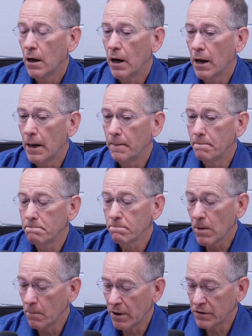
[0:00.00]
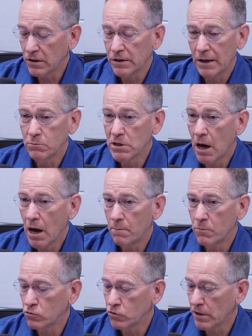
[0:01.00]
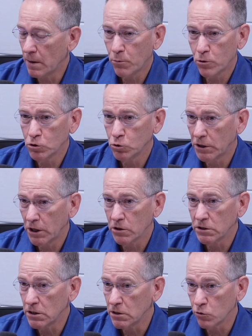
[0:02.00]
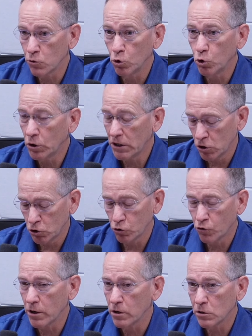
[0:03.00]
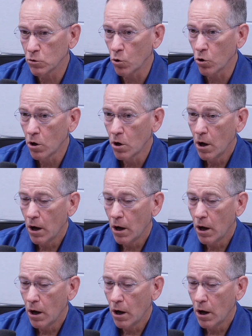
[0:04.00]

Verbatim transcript: Uh, but at the same time, there's that personal guarantee. So they're looking at your credit score.